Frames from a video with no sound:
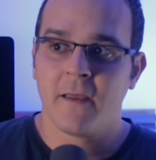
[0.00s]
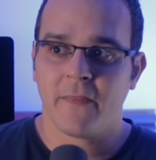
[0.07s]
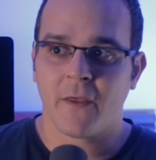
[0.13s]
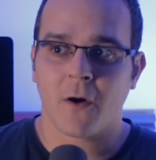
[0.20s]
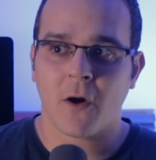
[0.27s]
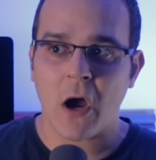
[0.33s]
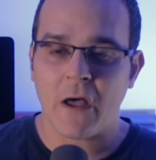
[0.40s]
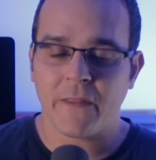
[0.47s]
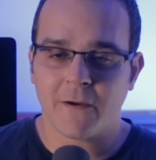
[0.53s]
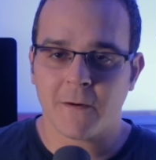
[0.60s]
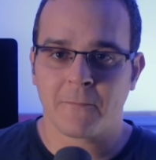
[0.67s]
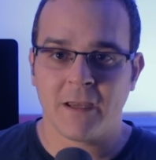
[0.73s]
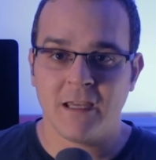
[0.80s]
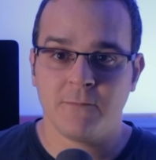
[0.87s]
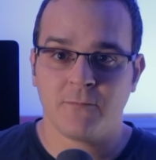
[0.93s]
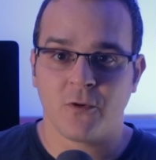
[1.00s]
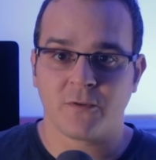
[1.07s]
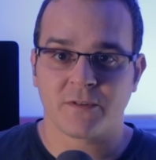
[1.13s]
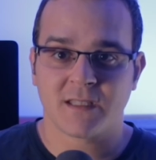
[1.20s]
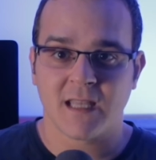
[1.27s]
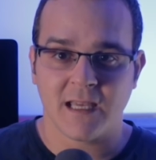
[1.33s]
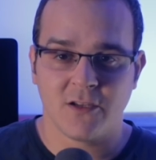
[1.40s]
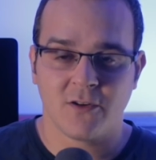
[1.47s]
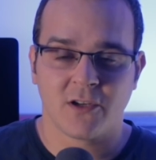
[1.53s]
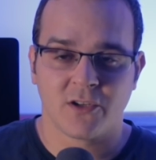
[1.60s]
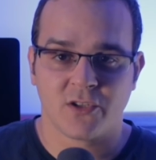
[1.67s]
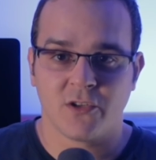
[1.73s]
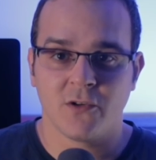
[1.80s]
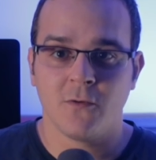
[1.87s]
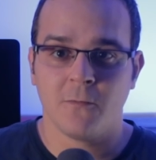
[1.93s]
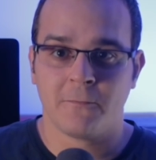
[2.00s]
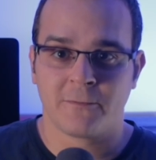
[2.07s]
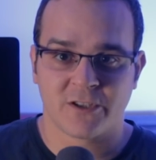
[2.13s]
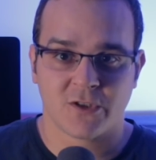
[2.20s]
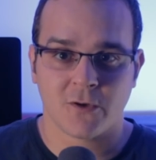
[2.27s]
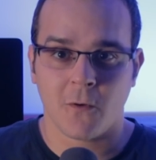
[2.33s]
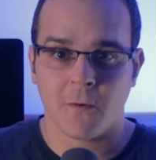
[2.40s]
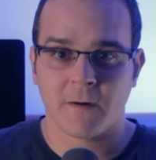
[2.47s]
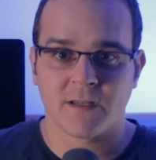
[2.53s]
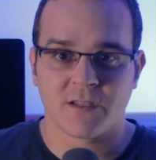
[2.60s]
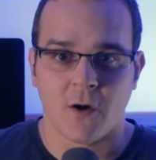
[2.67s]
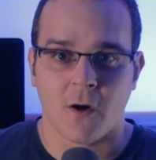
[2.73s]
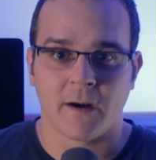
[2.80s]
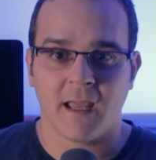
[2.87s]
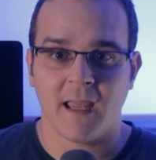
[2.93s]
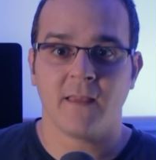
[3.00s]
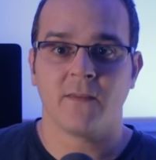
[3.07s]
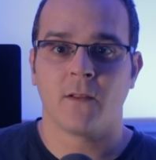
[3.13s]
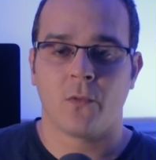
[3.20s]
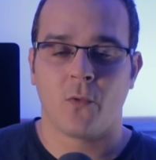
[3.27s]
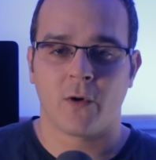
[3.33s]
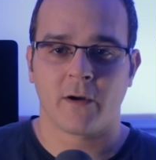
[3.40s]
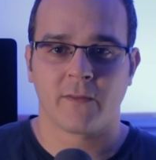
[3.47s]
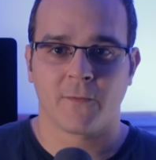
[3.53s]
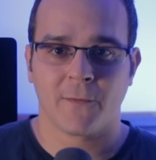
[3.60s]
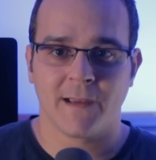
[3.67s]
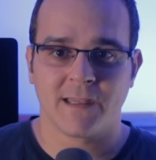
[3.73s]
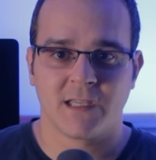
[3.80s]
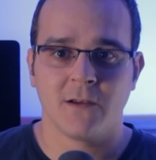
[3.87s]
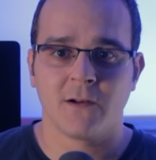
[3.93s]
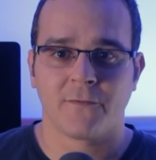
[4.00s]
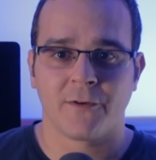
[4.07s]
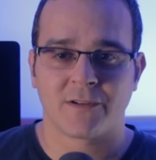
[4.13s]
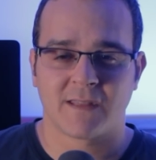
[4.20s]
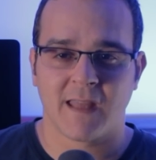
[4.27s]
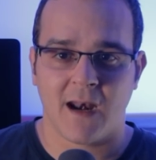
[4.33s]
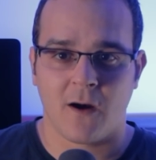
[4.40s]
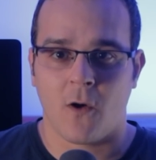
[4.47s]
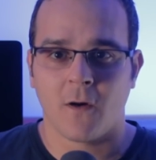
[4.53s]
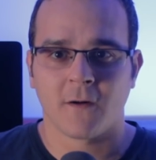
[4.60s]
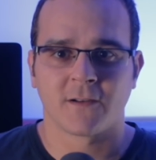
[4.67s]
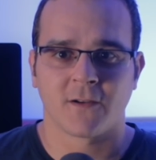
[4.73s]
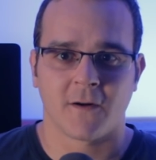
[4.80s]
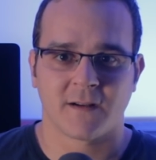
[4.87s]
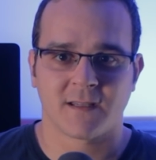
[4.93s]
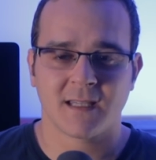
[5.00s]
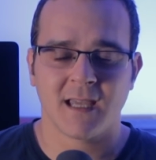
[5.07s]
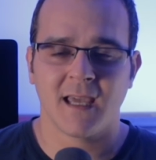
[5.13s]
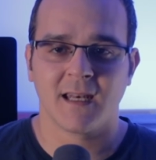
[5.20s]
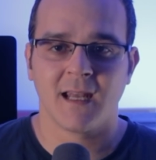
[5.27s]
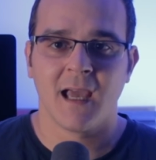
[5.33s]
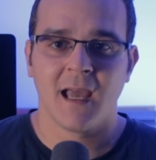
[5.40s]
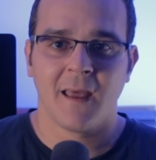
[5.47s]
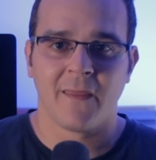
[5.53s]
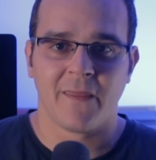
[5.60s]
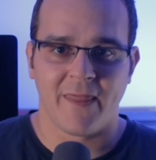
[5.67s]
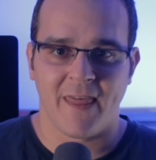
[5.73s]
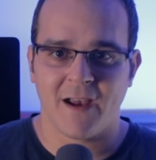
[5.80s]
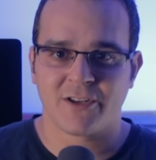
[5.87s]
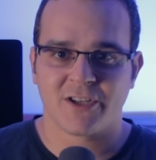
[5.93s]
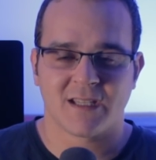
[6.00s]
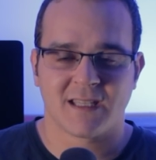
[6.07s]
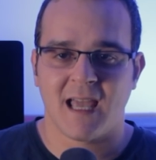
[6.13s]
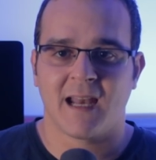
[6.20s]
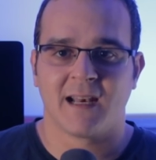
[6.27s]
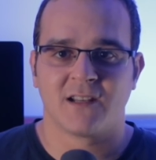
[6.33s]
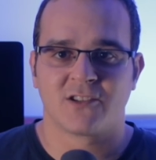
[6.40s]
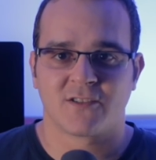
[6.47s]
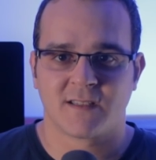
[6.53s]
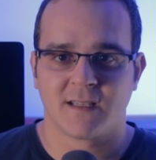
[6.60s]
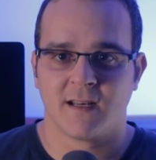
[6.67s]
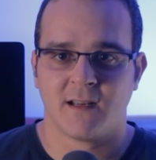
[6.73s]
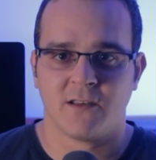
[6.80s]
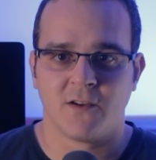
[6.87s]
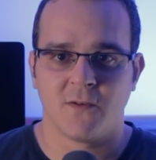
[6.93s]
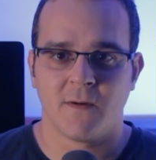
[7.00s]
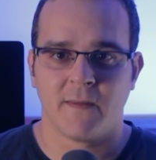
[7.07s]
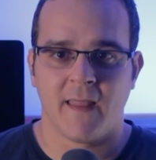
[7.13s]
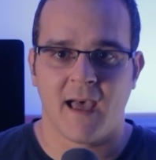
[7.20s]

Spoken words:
There are other peoples that you could do stories on in the Lord of the Rings universe that are dark skinned. They're just not interested in doing